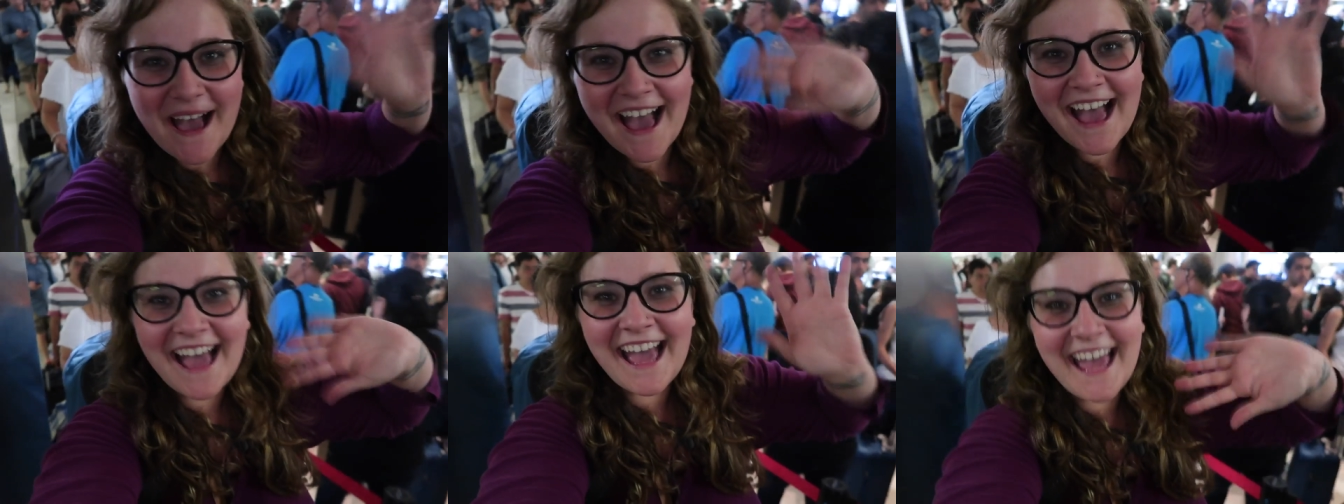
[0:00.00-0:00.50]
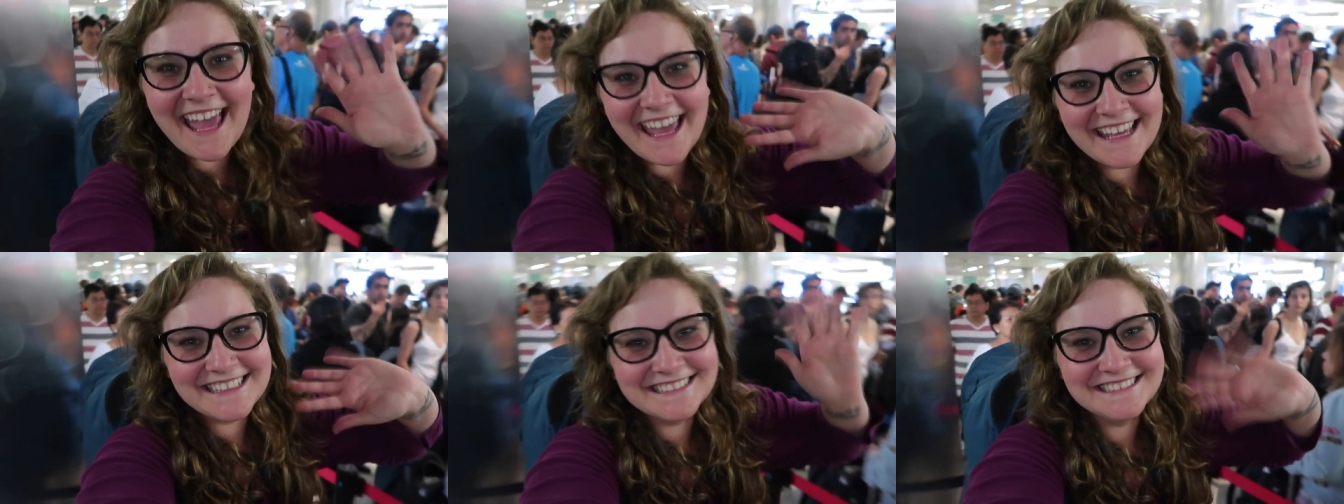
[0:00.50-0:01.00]

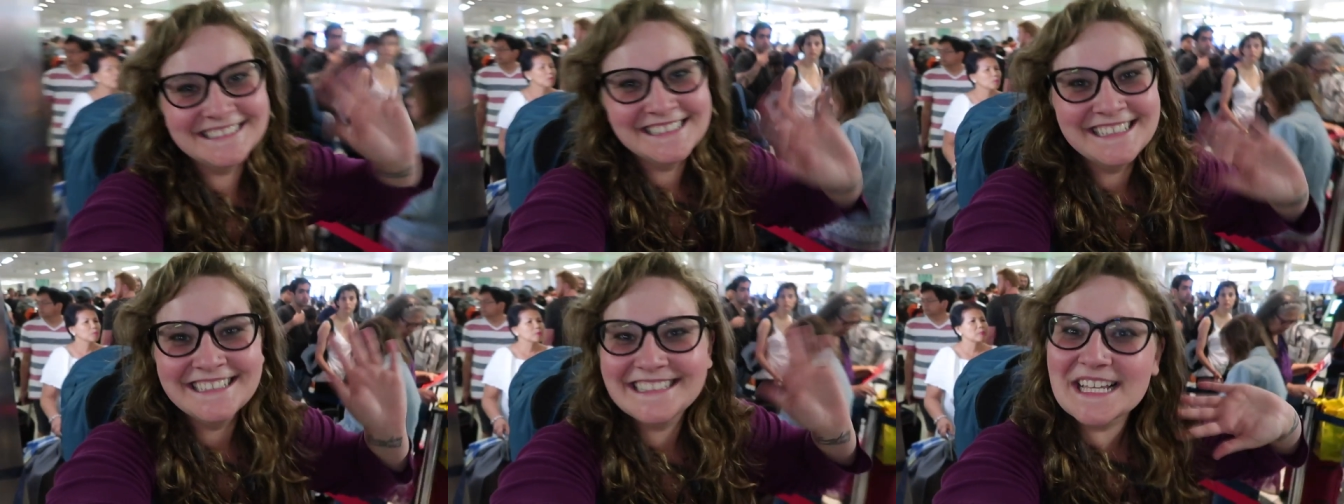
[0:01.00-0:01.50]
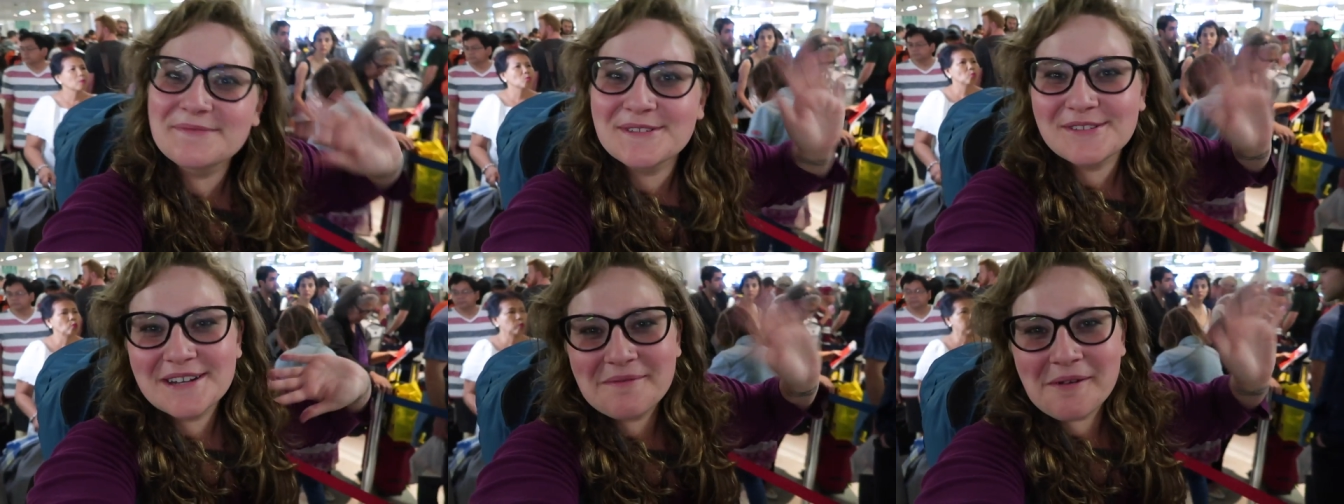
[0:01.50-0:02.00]
Bye! Thanks for
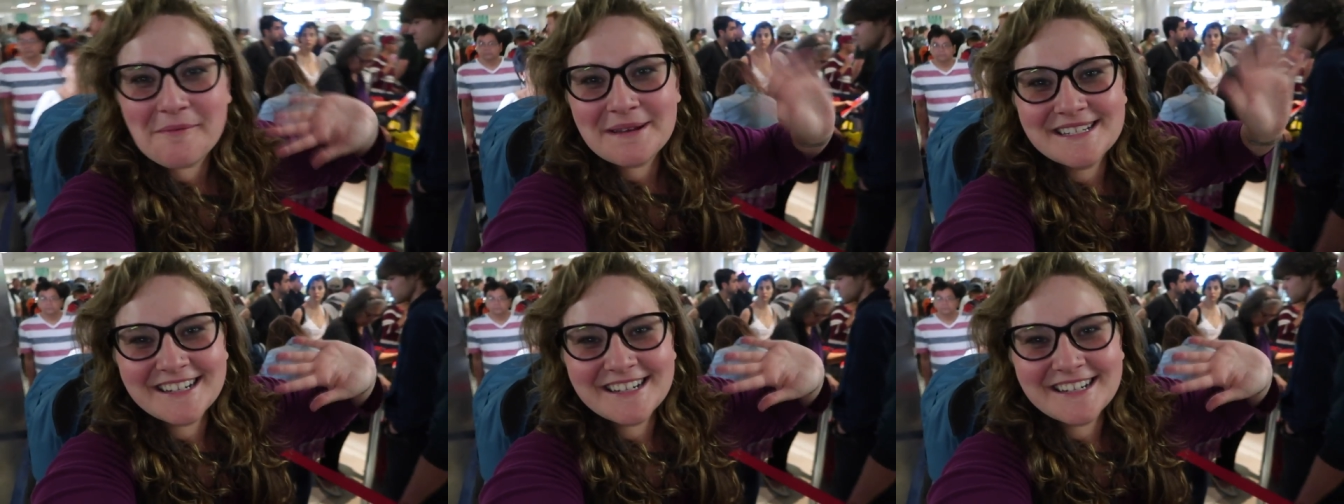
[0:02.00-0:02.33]
joining me on my